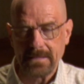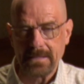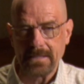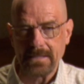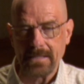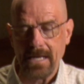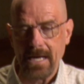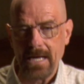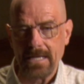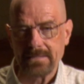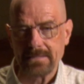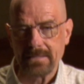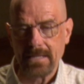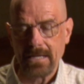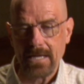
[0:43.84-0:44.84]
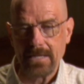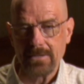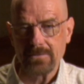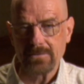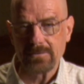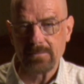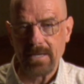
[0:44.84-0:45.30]
He asked that I
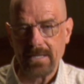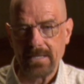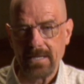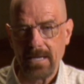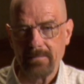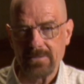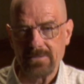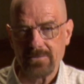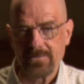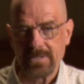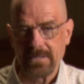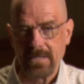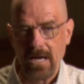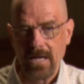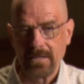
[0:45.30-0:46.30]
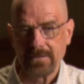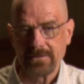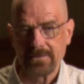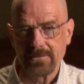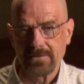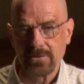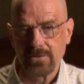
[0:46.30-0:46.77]
use my chemistry
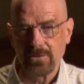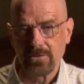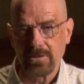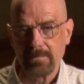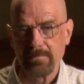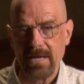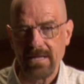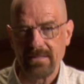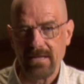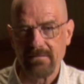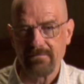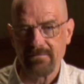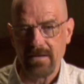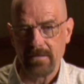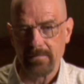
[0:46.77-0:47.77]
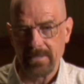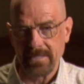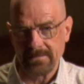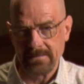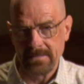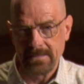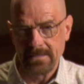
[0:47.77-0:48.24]
knowledge to cook methamphetamine,